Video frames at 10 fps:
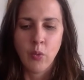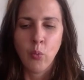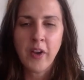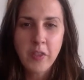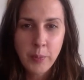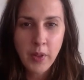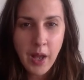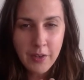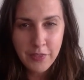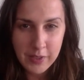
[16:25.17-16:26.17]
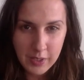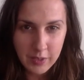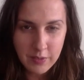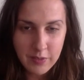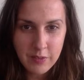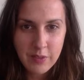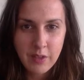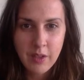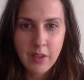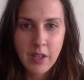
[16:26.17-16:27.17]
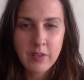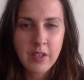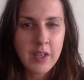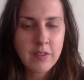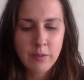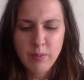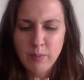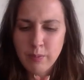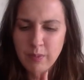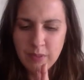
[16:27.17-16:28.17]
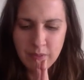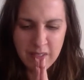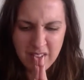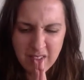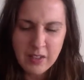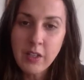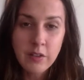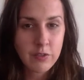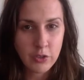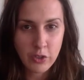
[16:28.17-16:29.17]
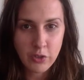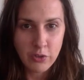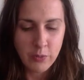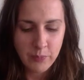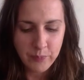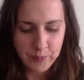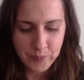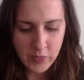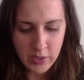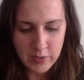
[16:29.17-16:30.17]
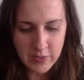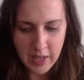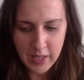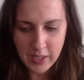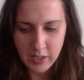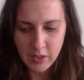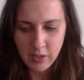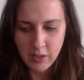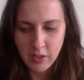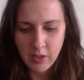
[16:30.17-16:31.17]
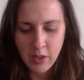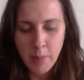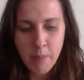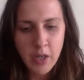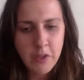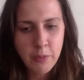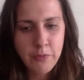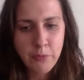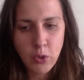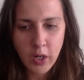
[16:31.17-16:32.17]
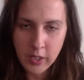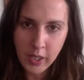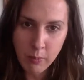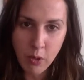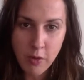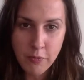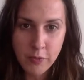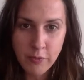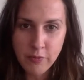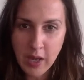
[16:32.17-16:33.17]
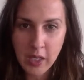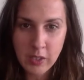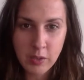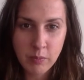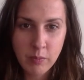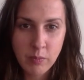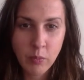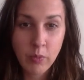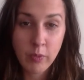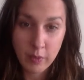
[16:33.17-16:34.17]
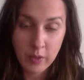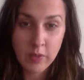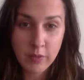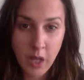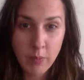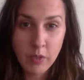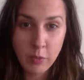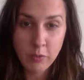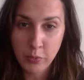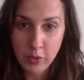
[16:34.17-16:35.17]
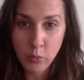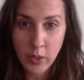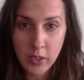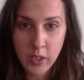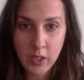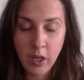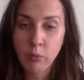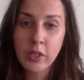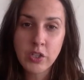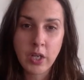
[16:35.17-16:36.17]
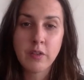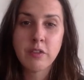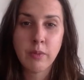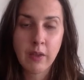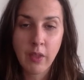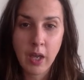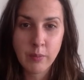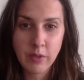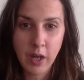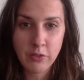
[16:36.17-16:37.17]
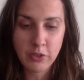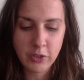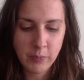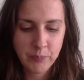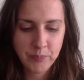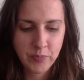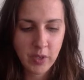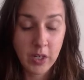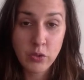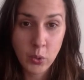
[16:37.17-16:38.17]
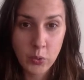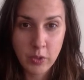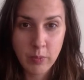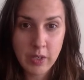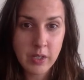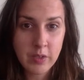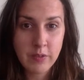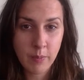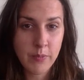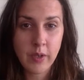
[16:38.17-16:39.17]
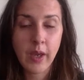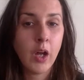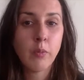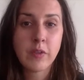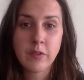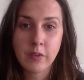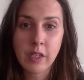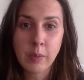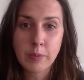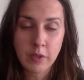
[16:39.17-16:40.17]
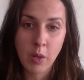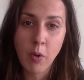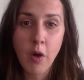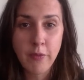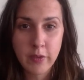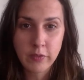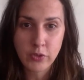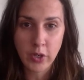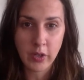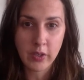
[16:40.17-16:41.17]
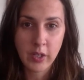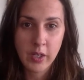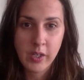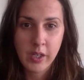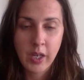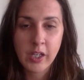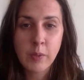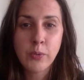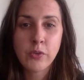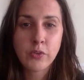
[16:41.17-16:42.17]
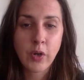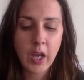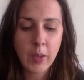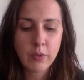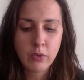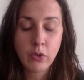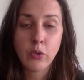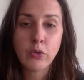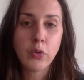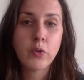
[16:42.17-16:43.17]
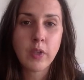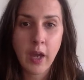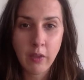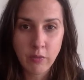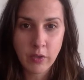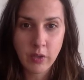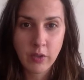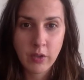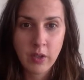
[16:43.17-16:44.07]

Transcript: Where the plot thickens and takes an insidious turn is that a month before I came off of Valium, when the insomnia was pretty wicked, I reached out to my Lyme doctor and I told him I needed something to help me sleep to come off of this drug. And he prescribed low-dose Elavil.